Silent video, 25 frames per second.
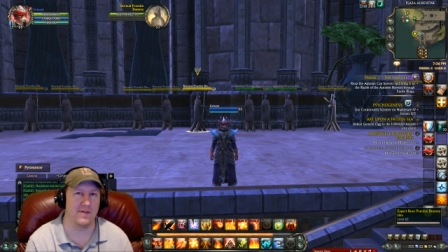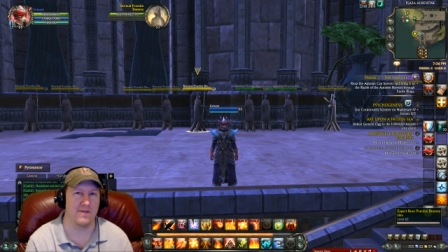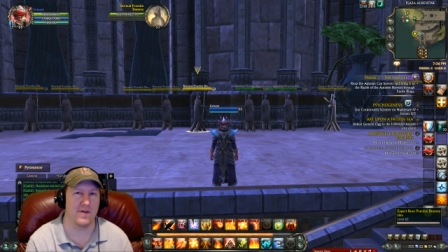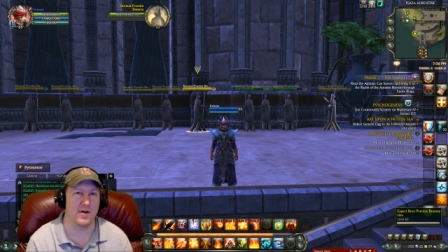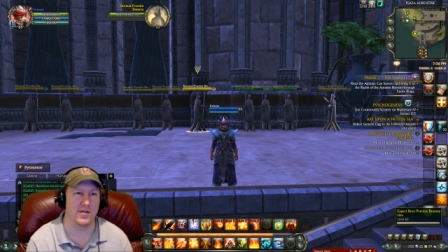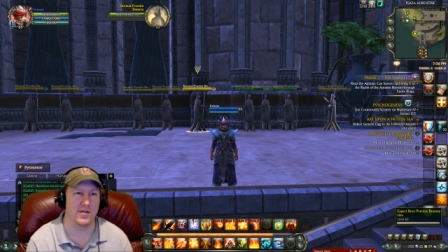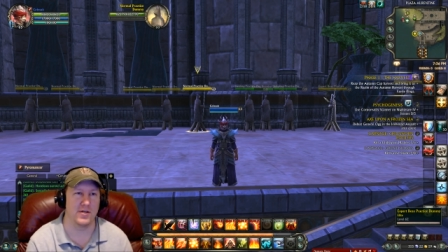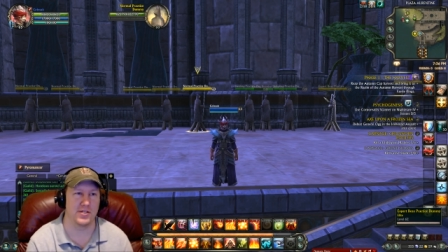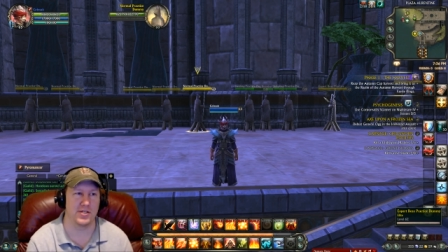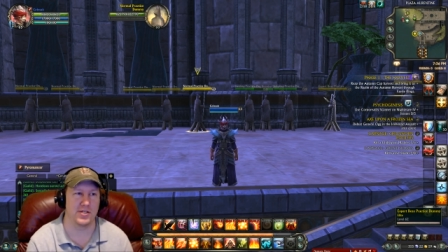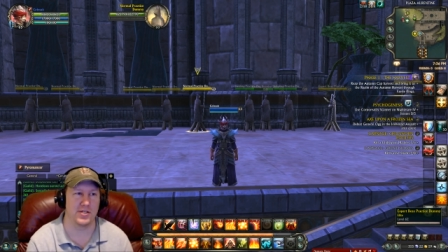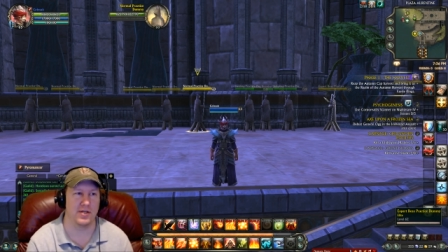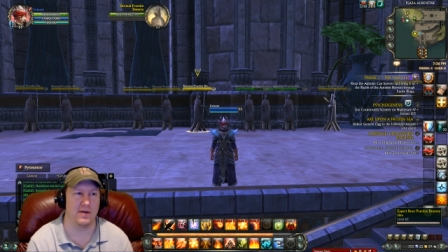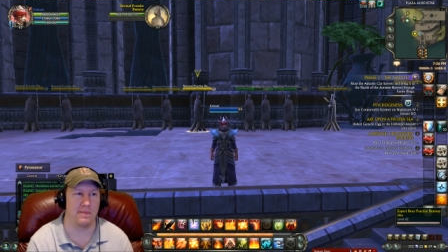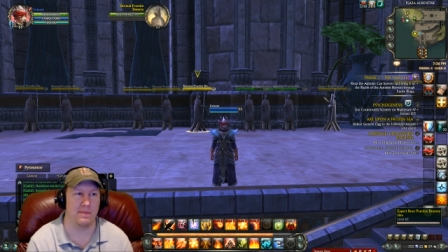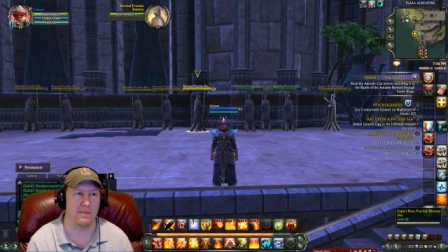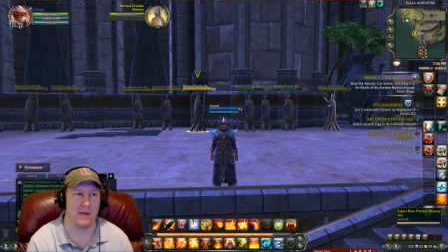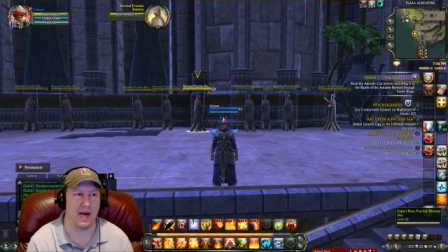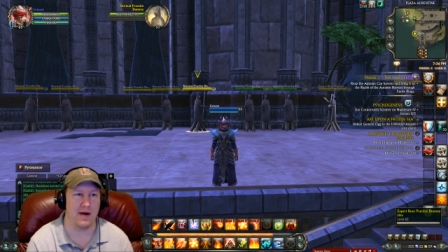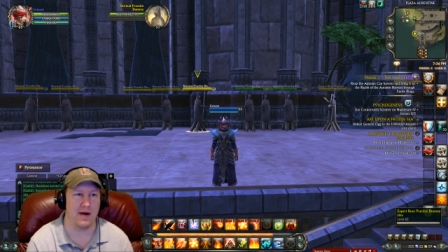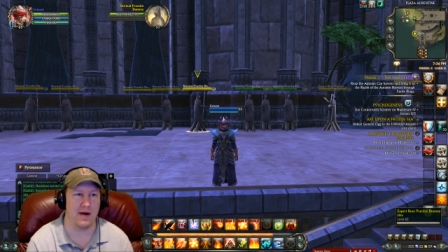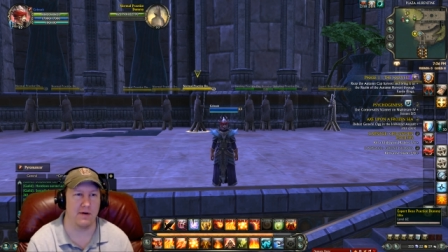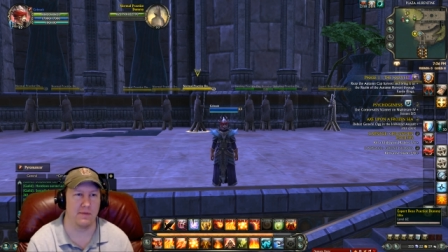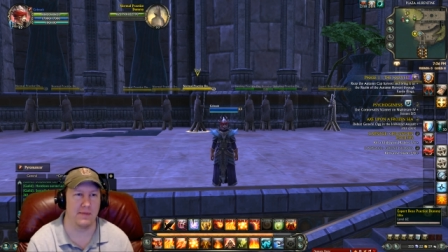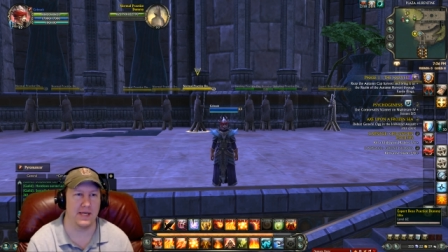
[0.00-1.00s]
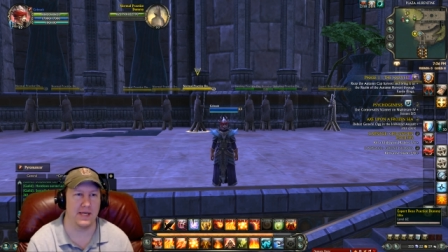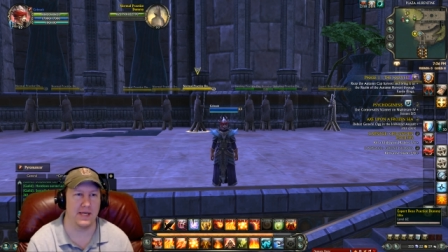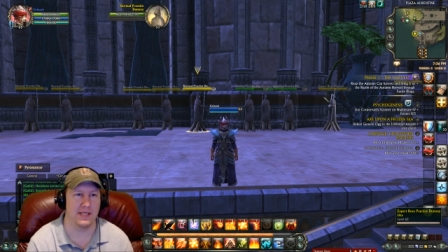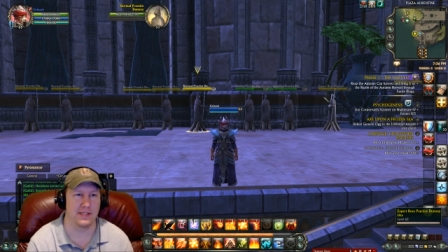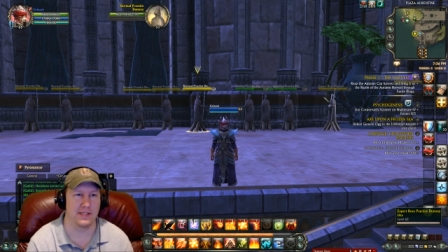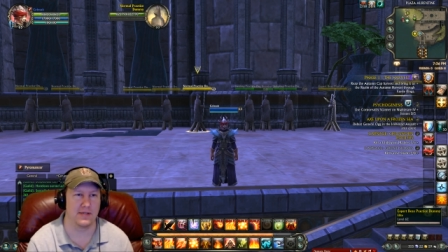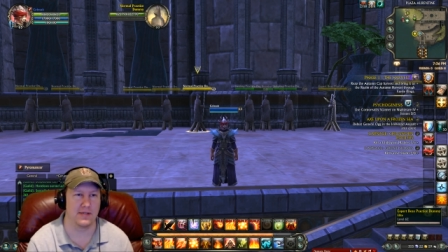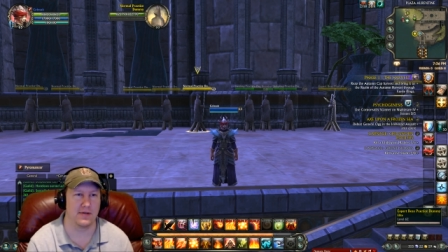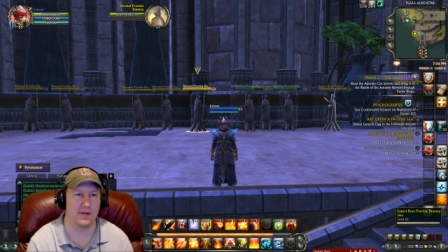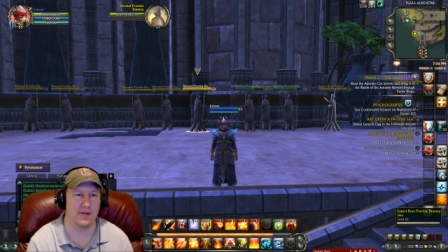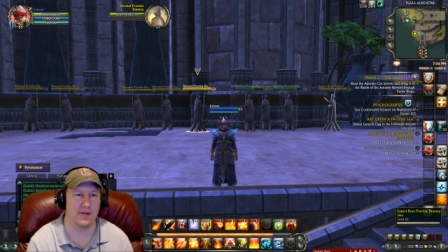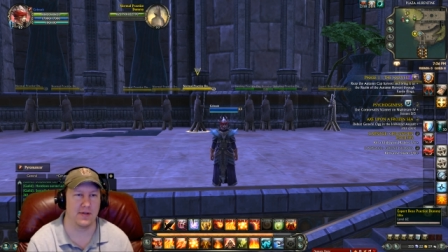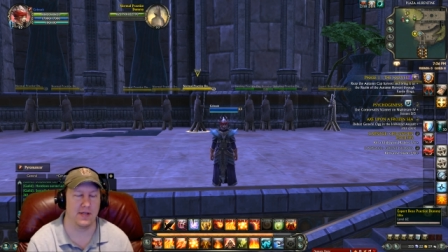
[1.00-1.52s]
version of
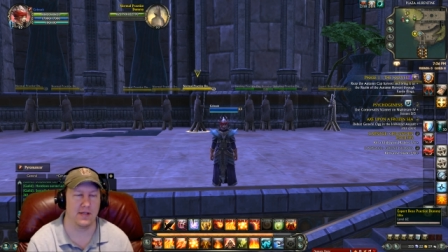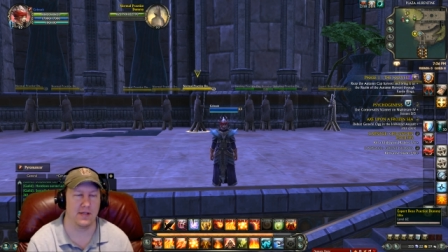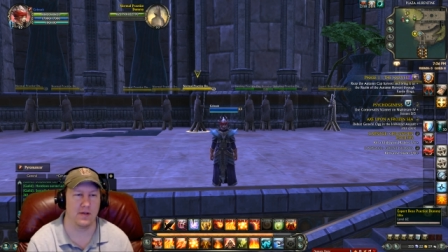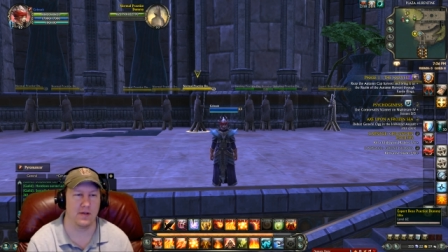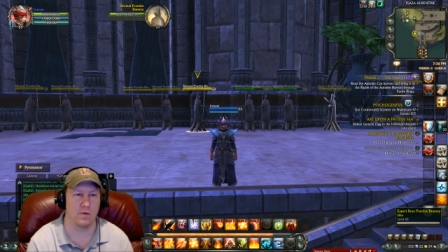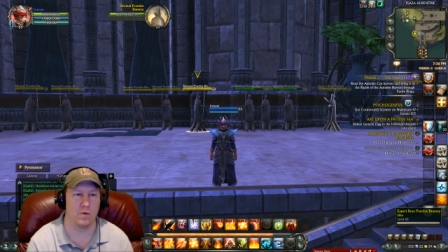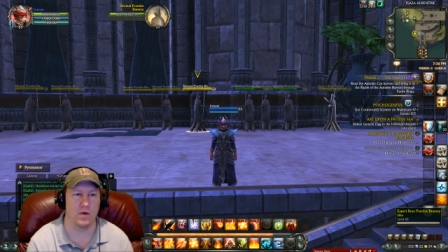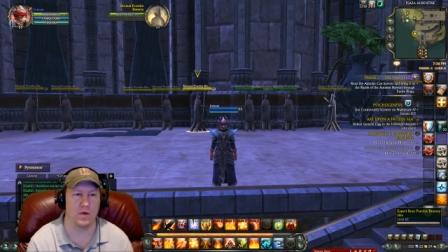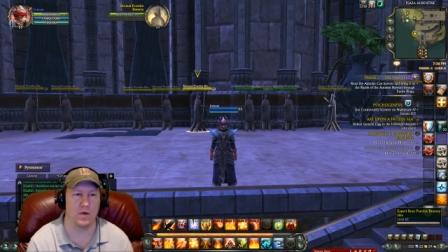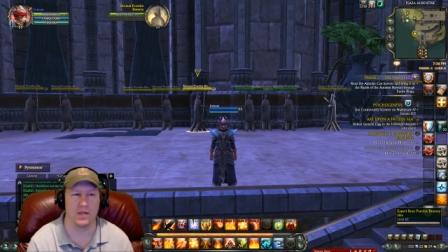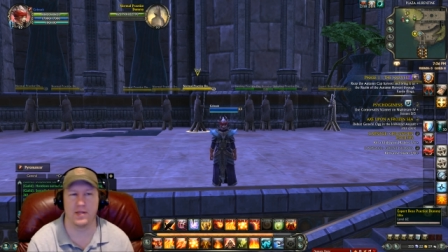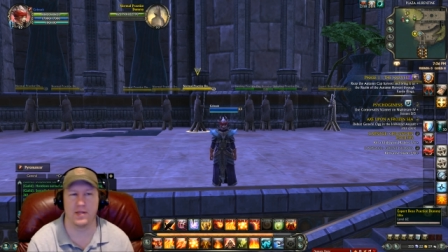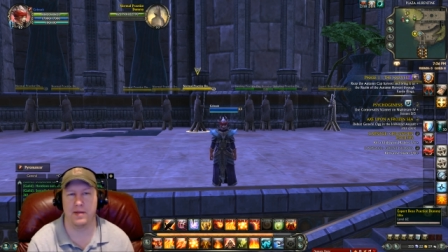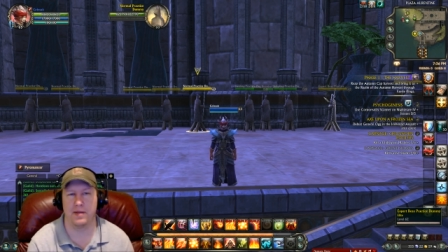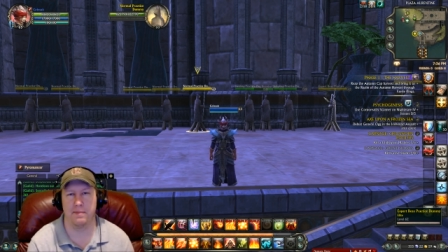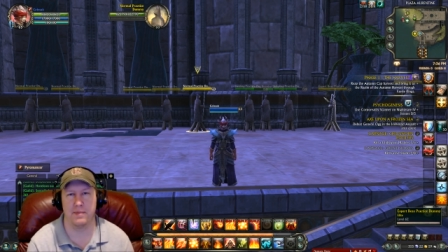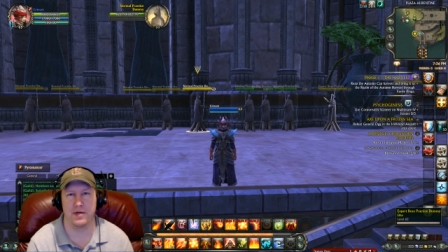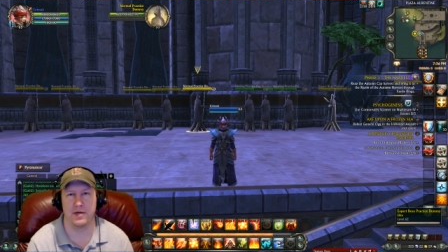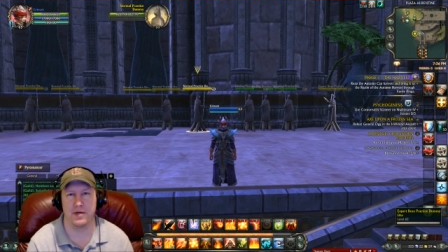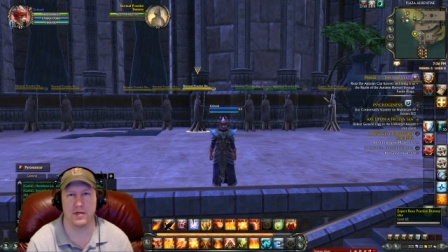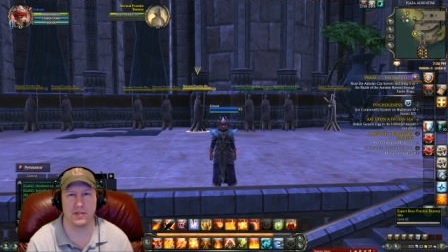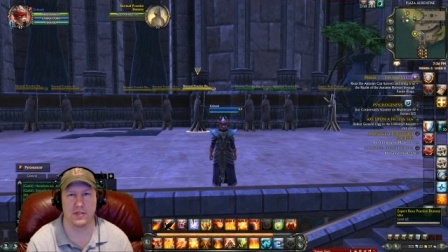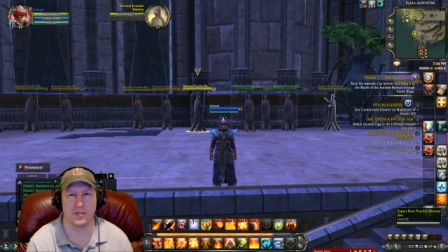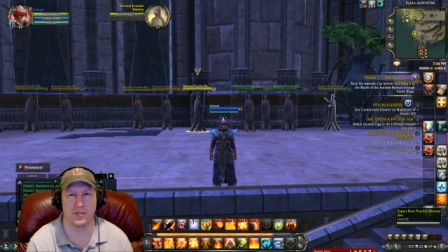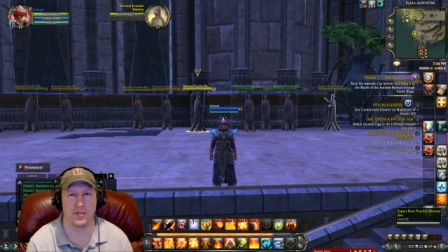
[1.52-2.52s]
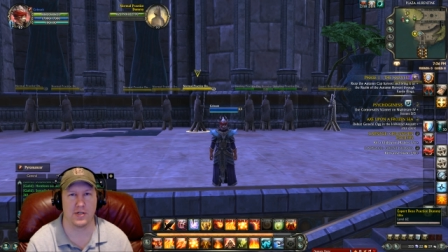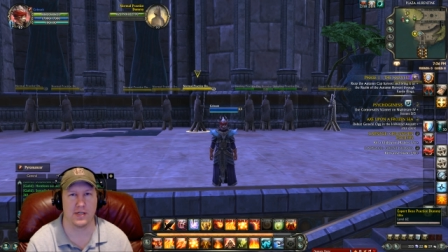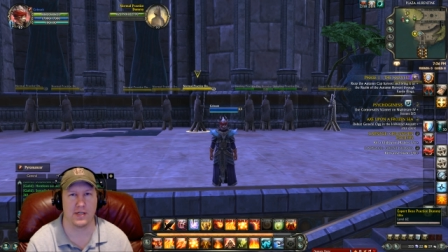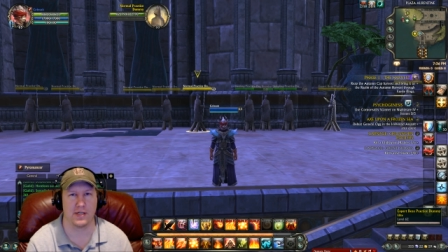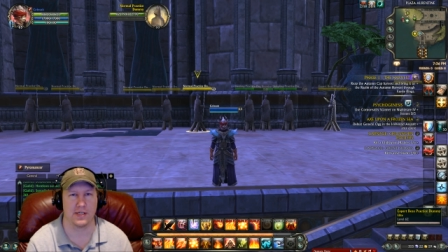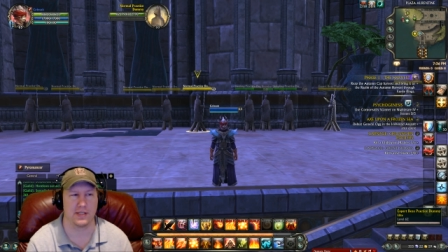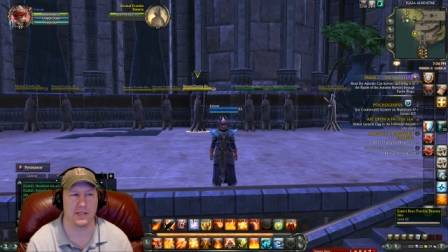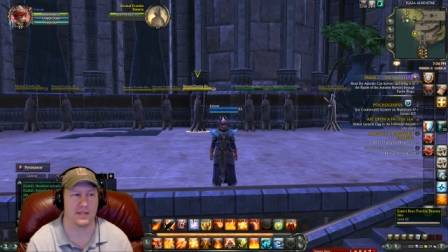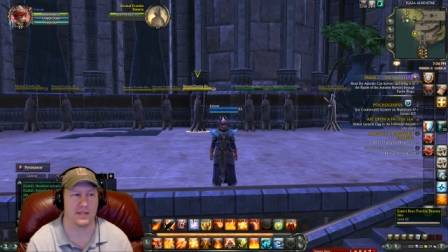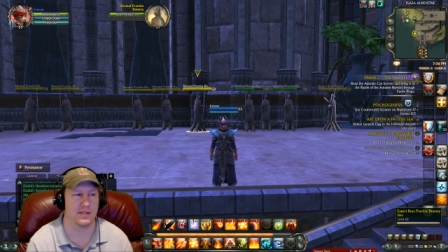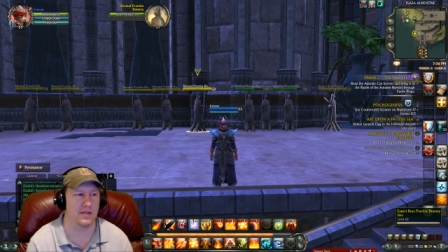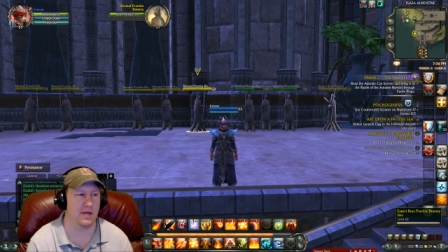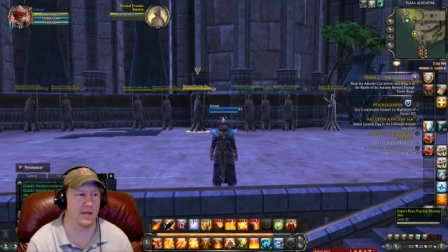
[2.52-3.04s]
Pyromancer than the one that
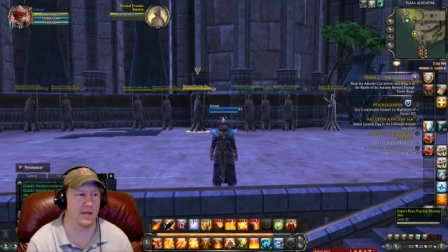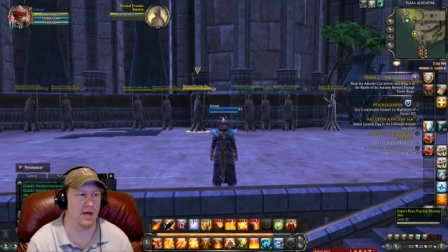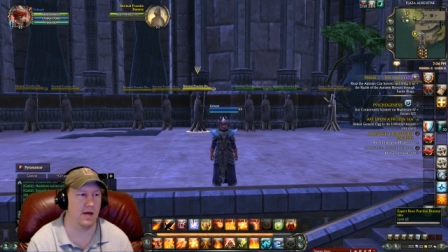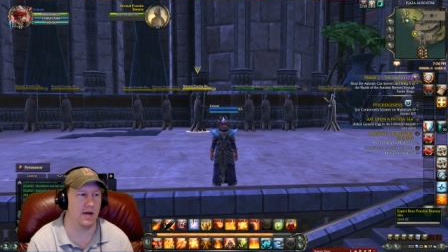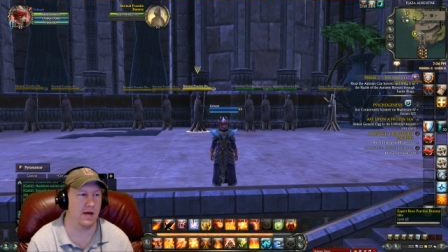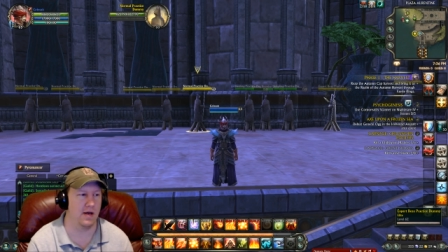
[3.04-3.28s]
Miratrix